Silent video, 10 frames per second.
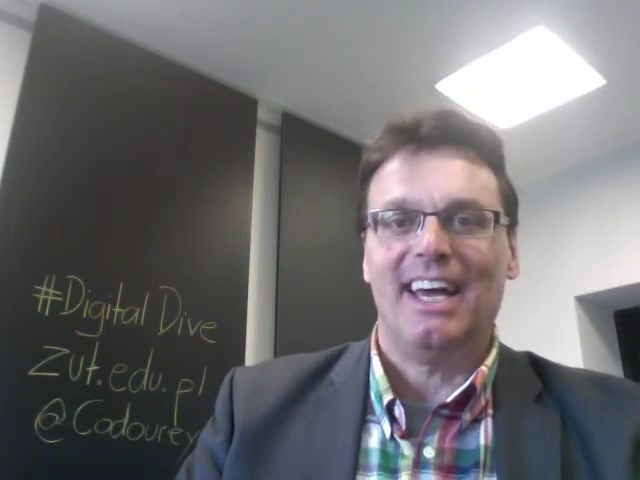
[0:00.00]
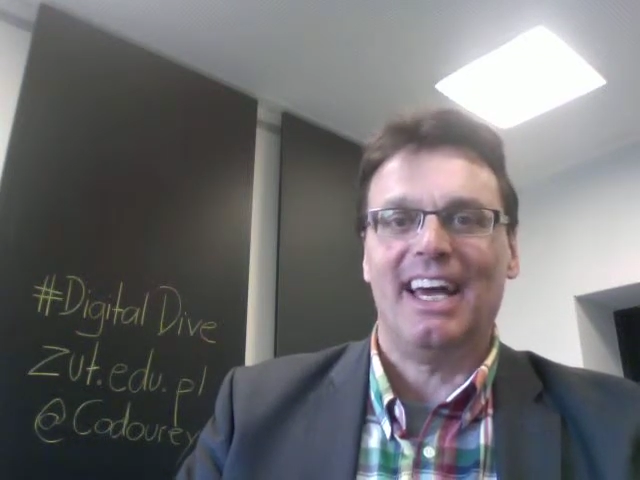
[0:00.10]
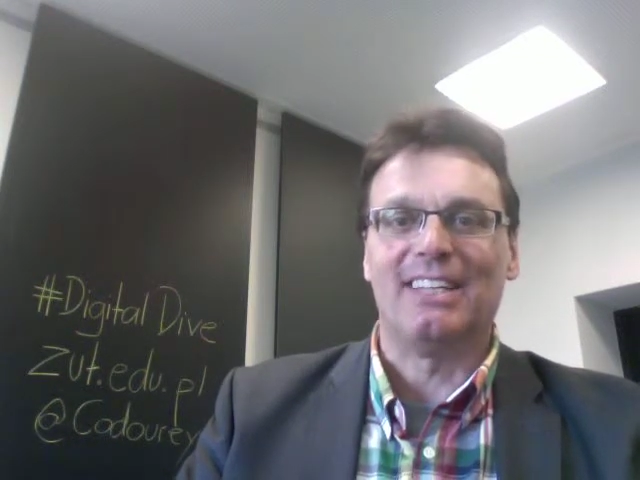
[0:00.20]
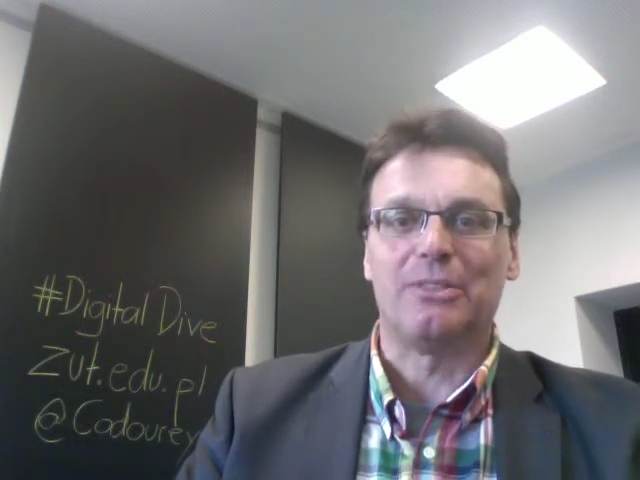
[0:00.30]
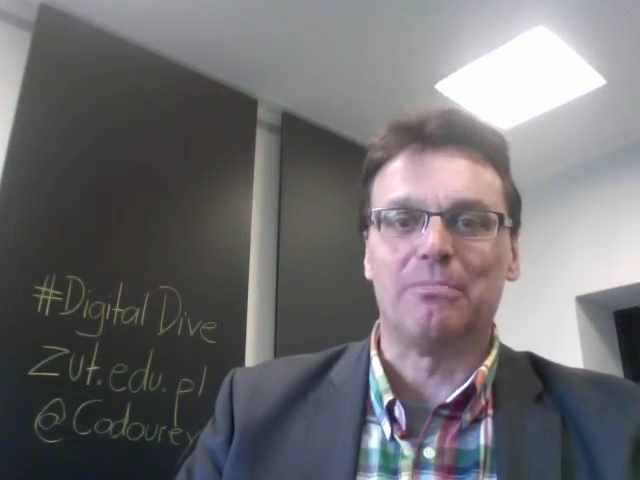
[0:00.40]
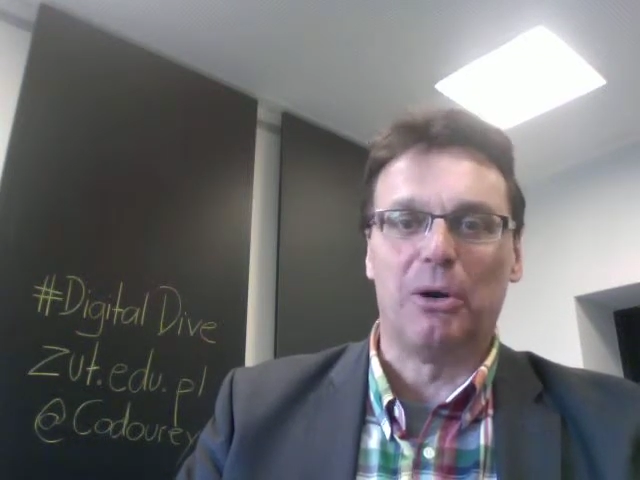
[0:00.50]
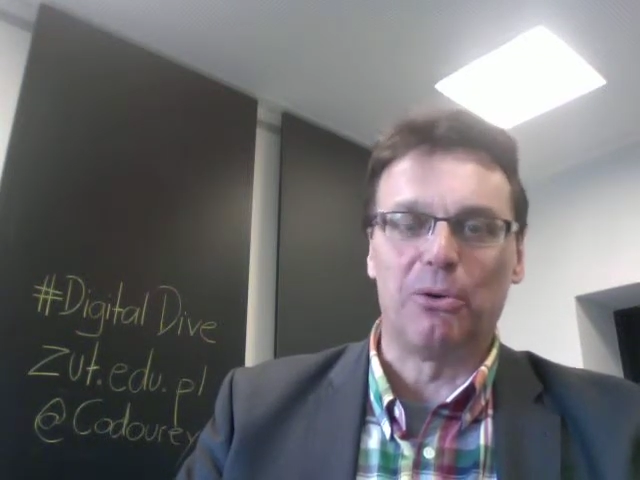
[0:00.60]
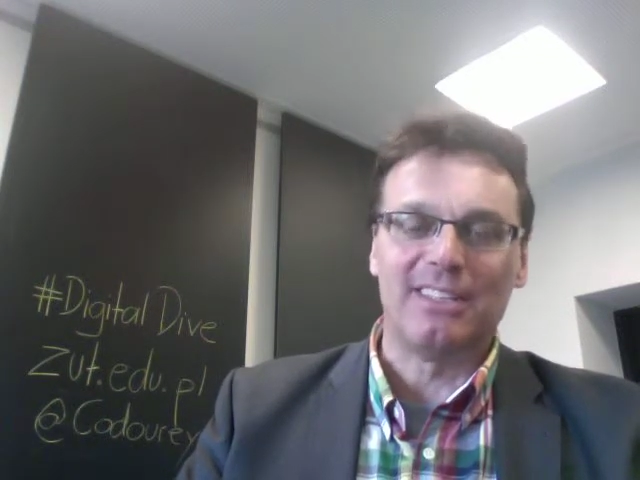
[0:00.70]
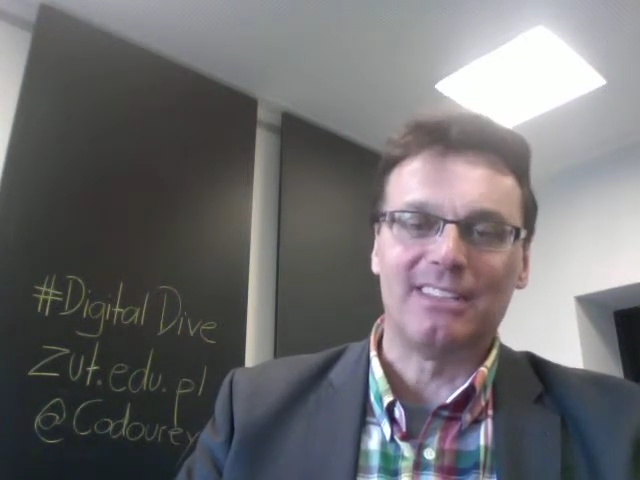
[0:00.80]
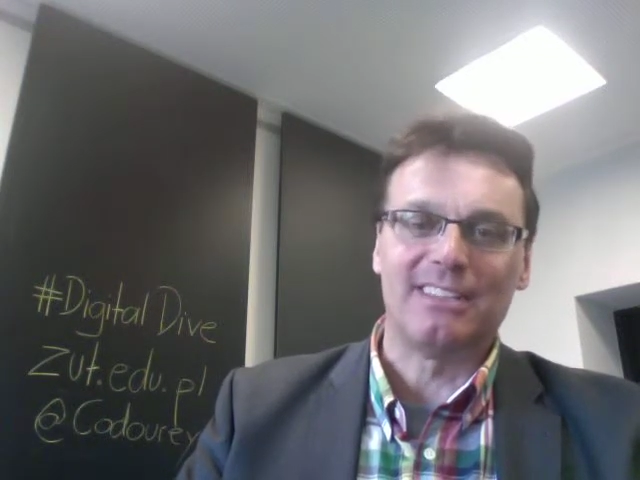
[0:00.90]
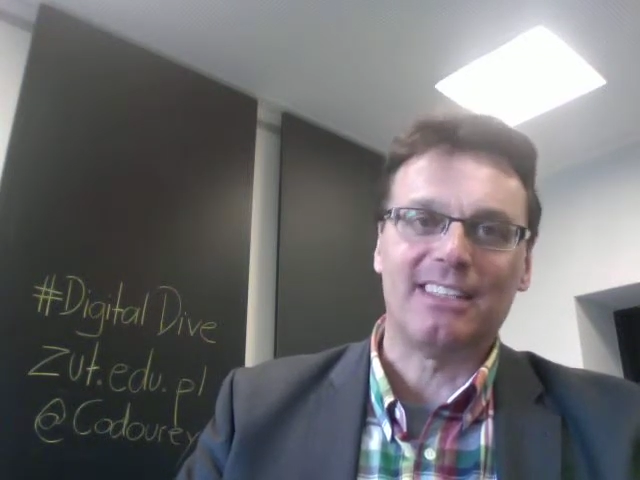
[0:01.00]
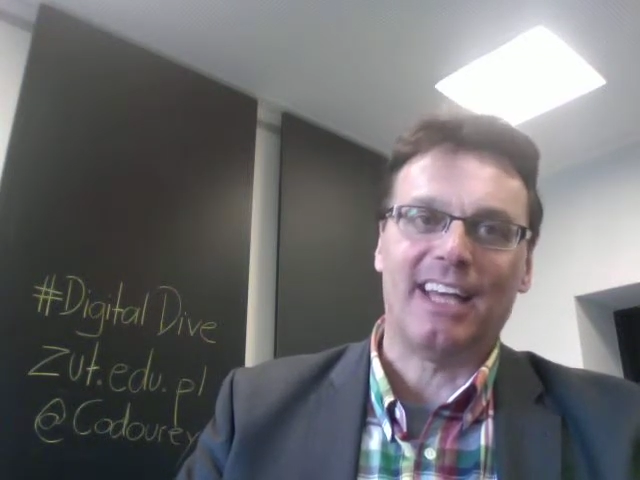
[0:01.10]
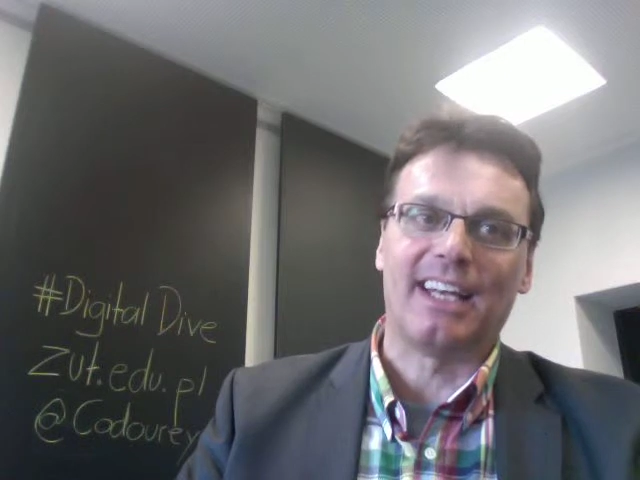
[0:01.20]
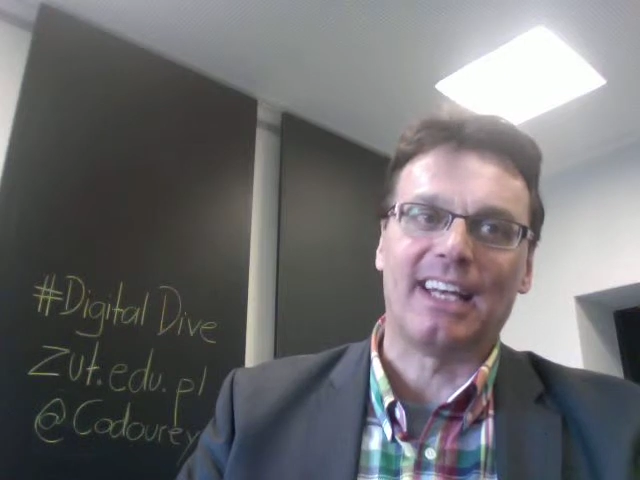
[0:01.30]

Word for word: and Poland and